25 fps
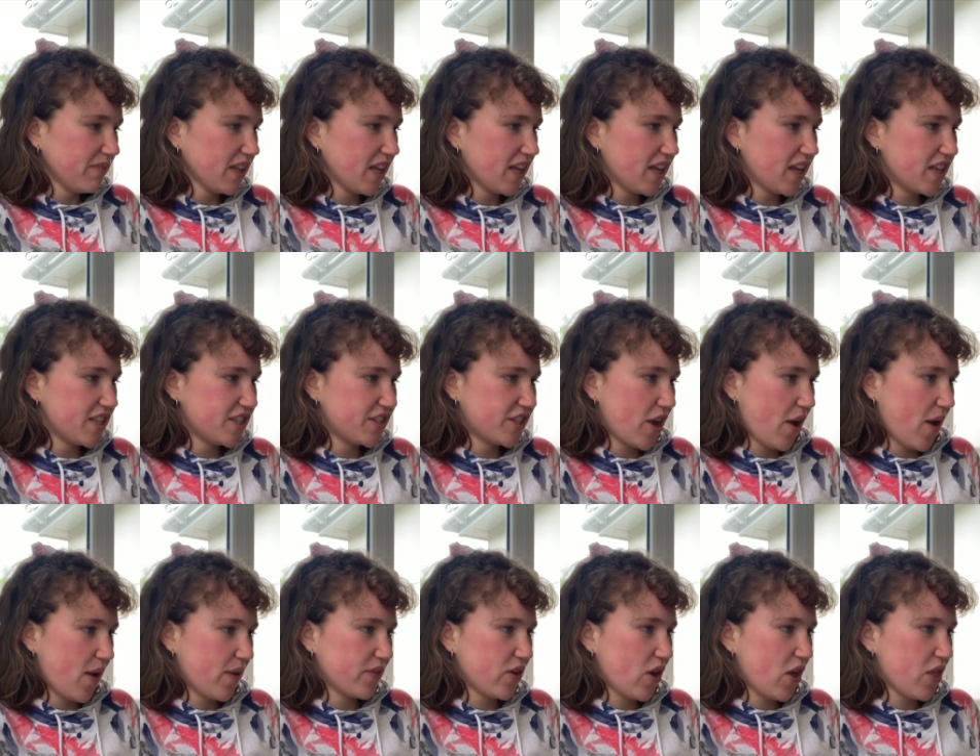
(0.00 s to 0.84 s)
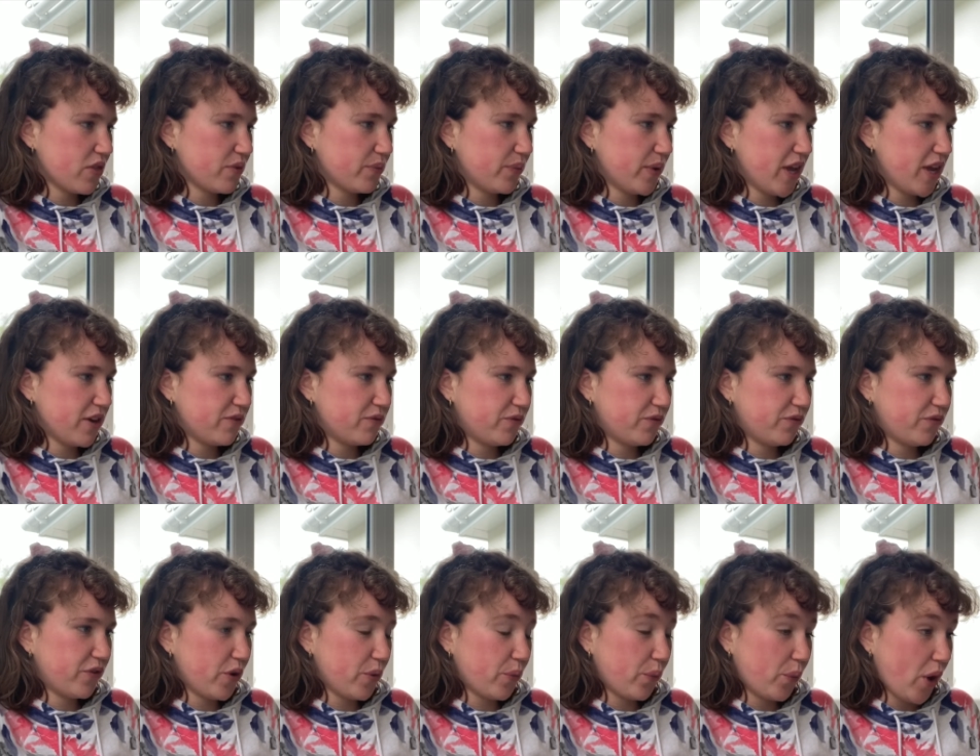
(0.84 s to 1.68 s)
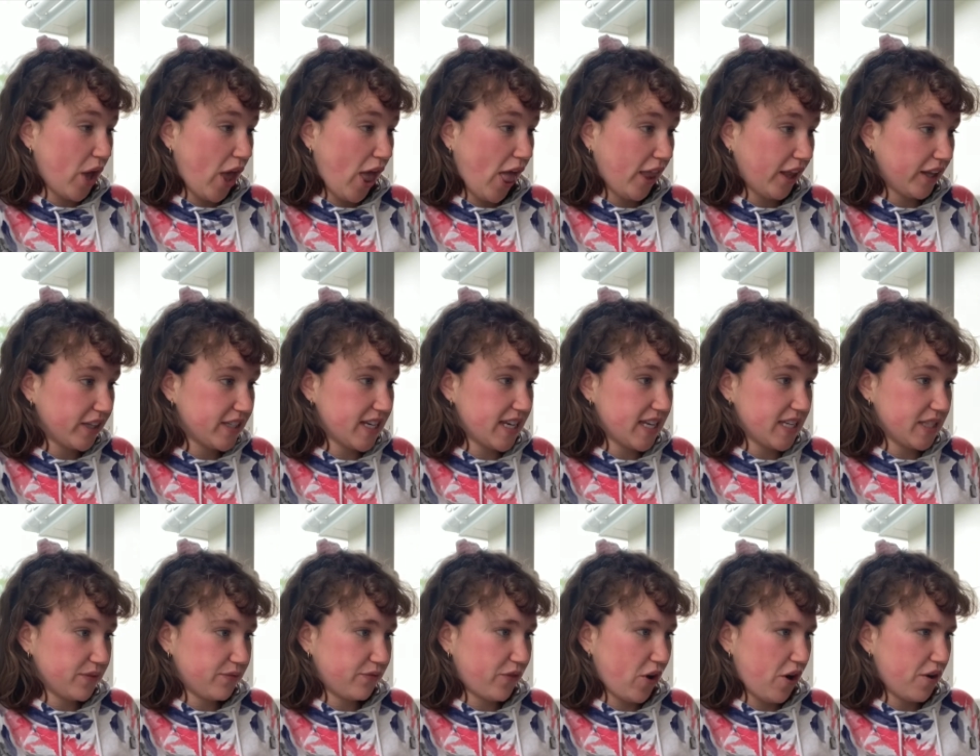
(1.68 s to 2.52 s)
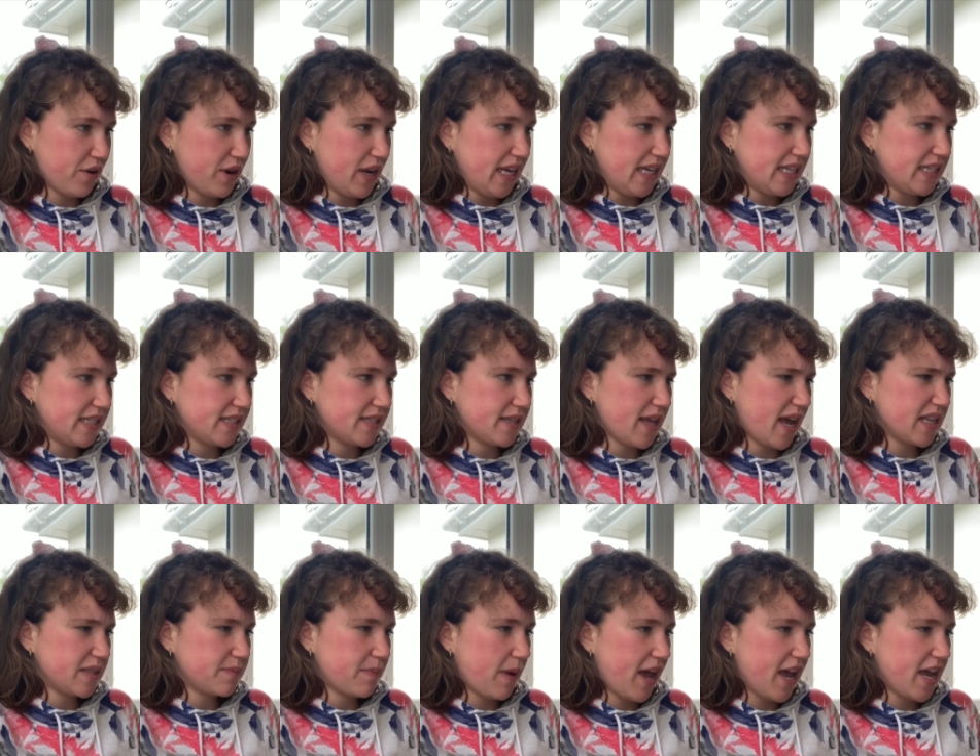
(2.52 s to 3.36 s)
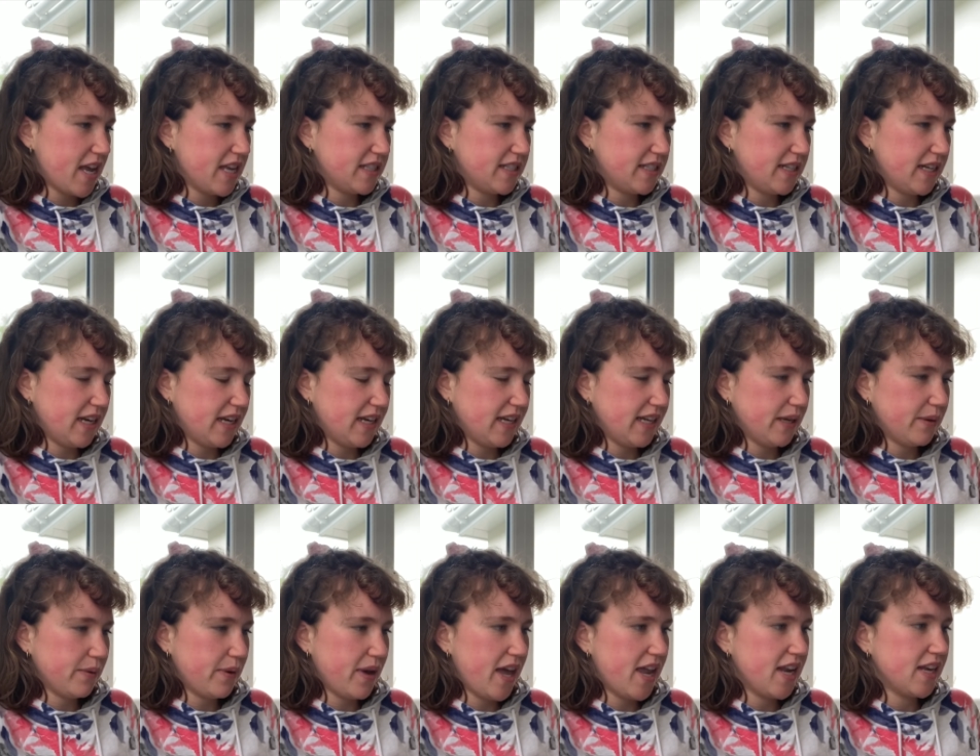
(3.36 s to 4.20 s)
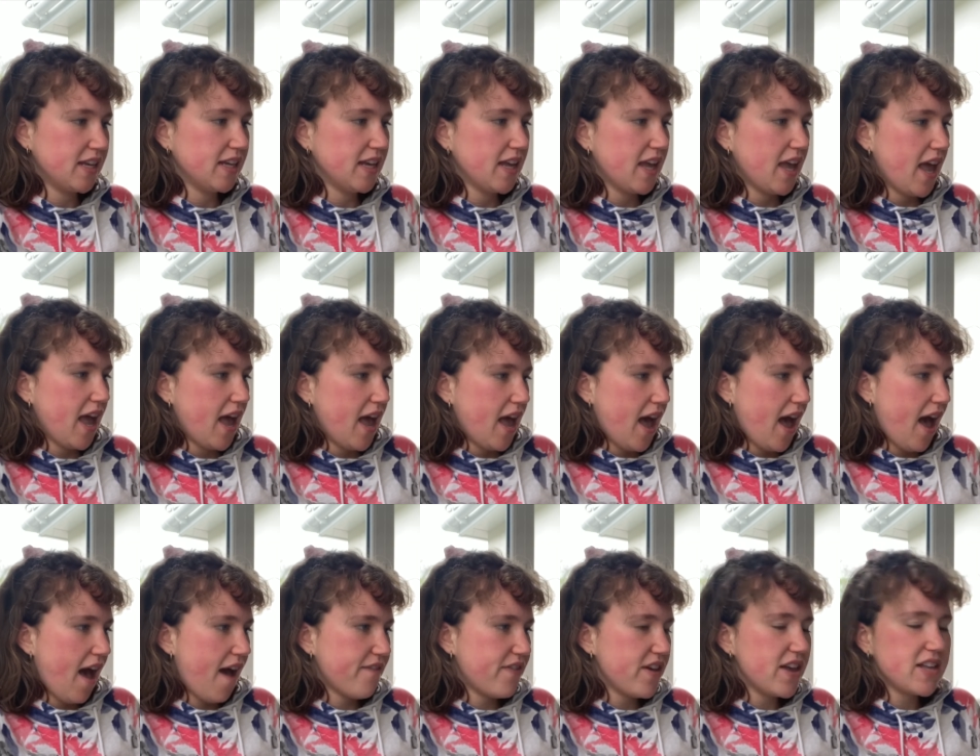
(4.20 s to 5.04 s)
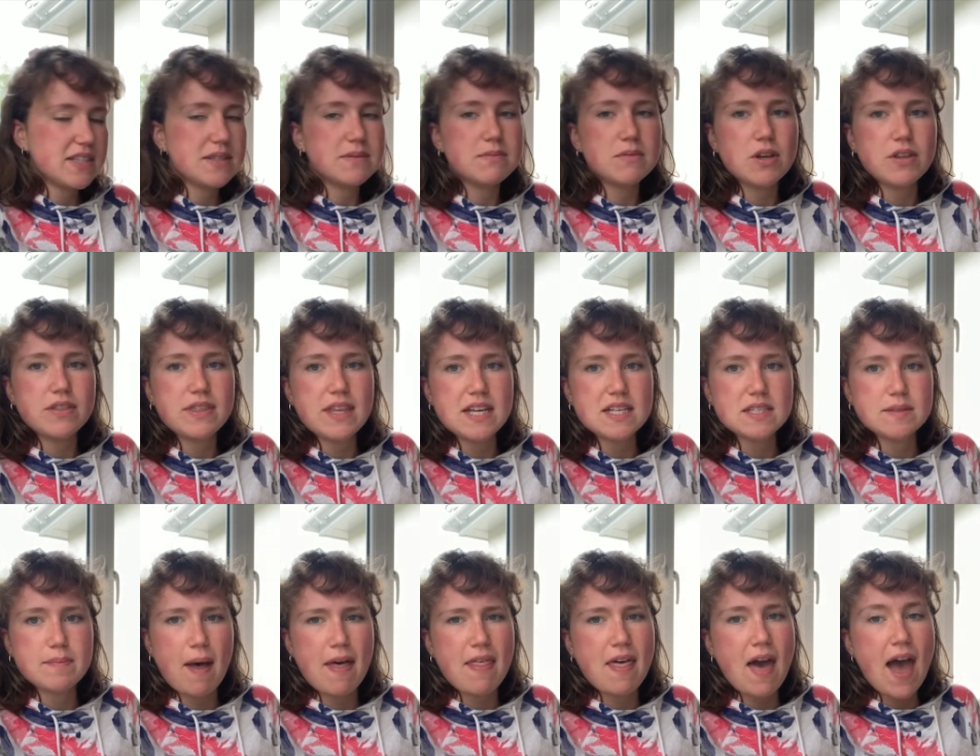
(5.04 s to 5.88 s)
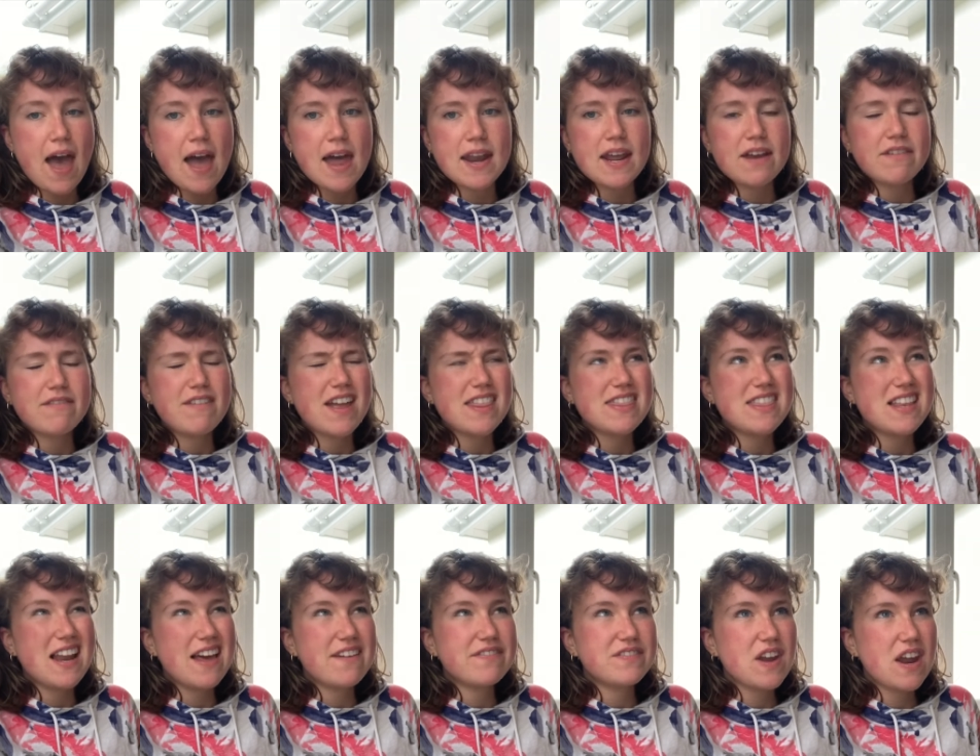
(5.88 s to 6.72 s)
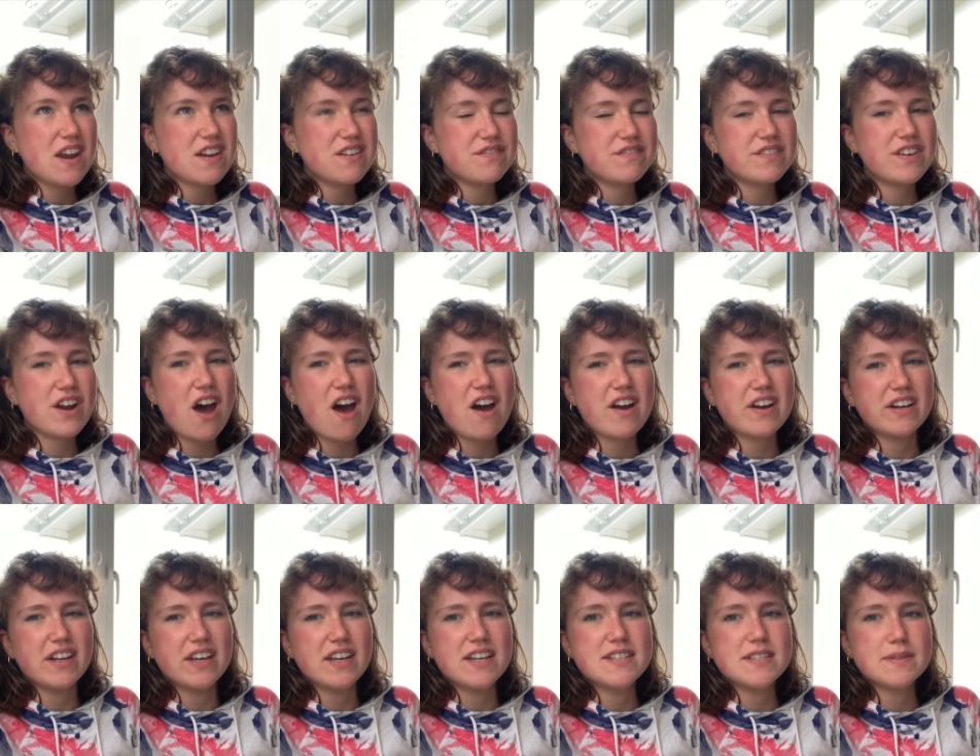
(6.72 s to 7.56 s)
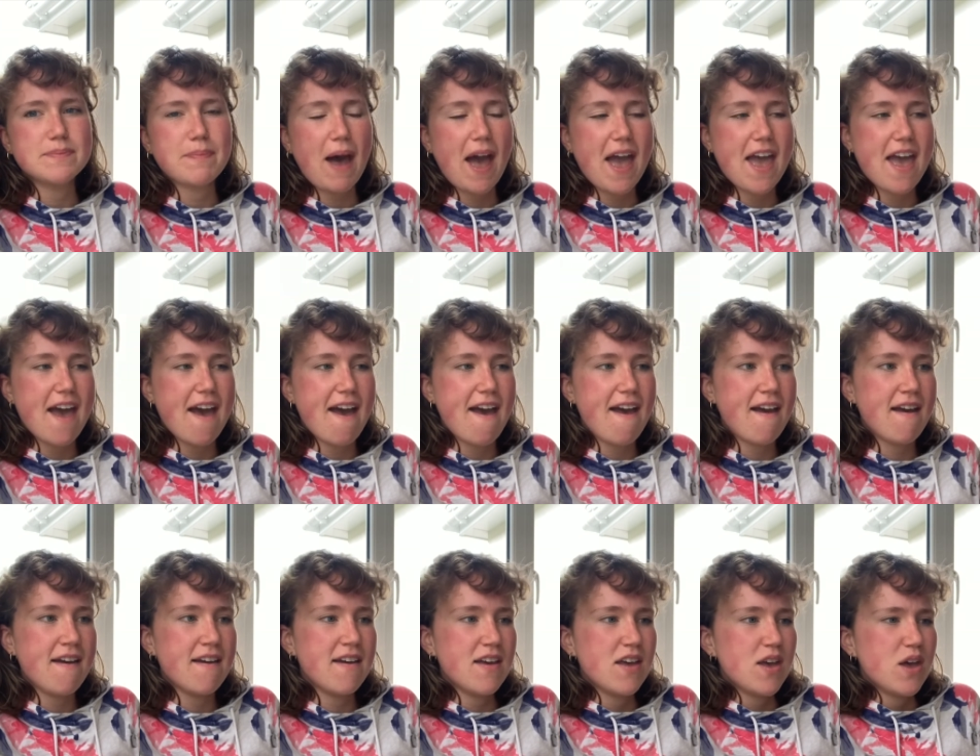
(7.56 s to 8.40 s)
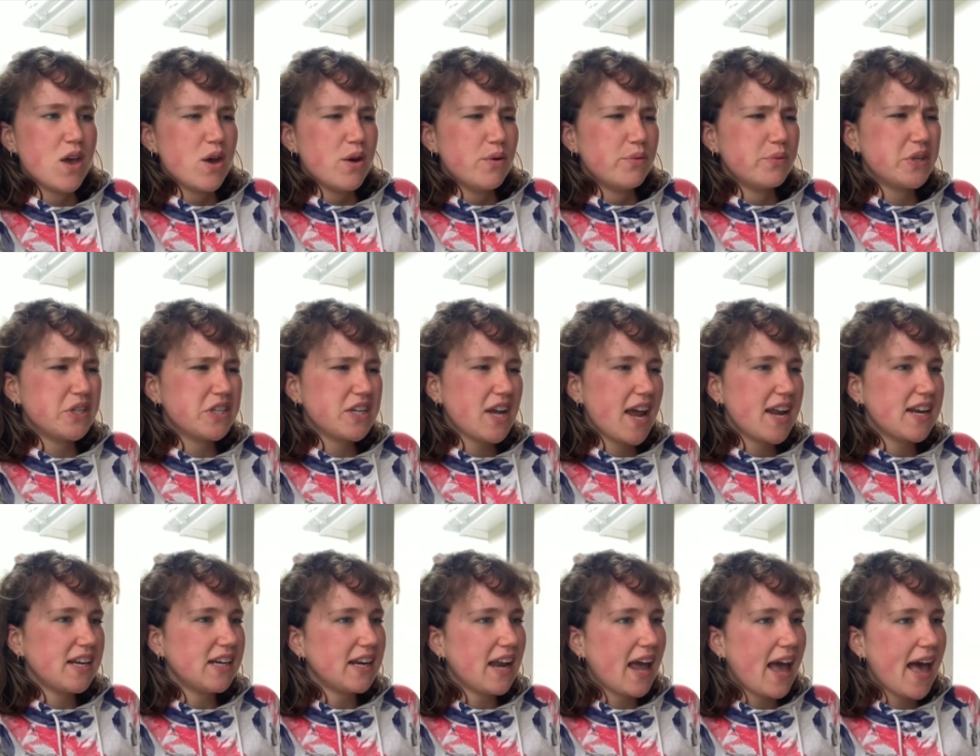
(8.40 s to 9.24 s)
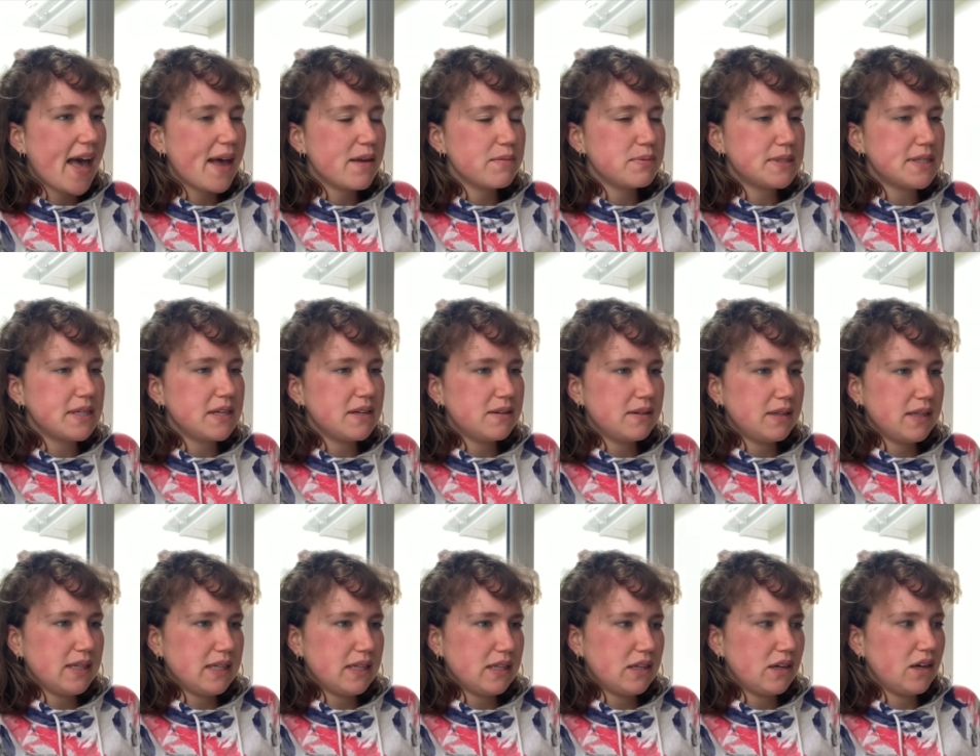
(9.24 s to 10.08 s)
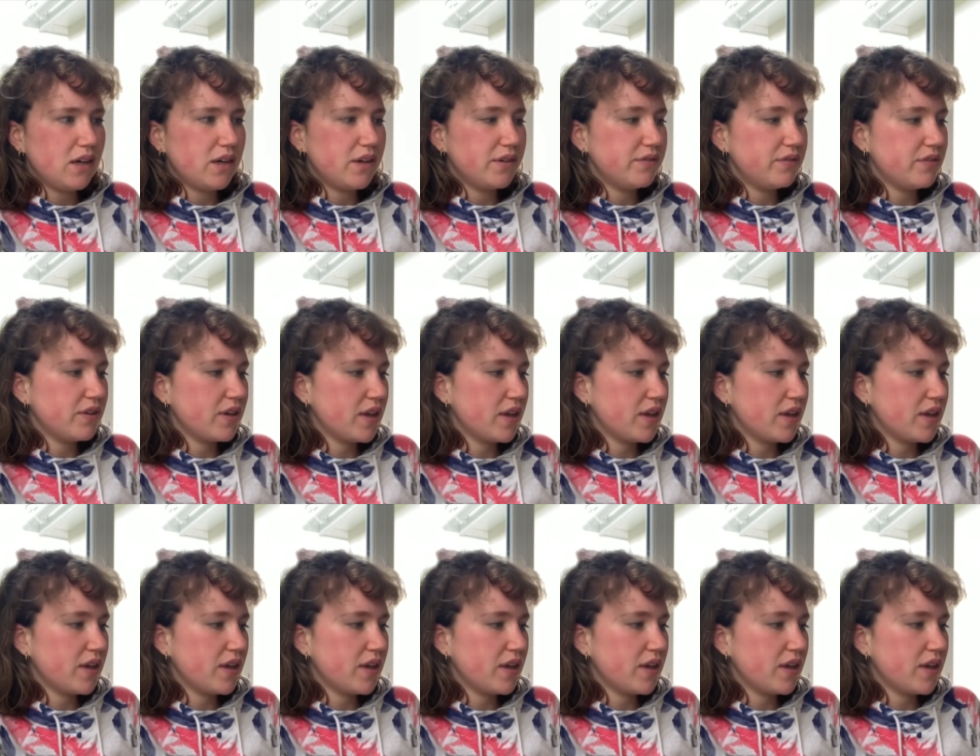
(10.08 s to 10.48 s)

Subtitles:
So I've got The Word for World is Forest, that's by Ursula Le Guin. I've heard some good things about that, and I read The Left Hand of Darkness by her, which I absolutely love,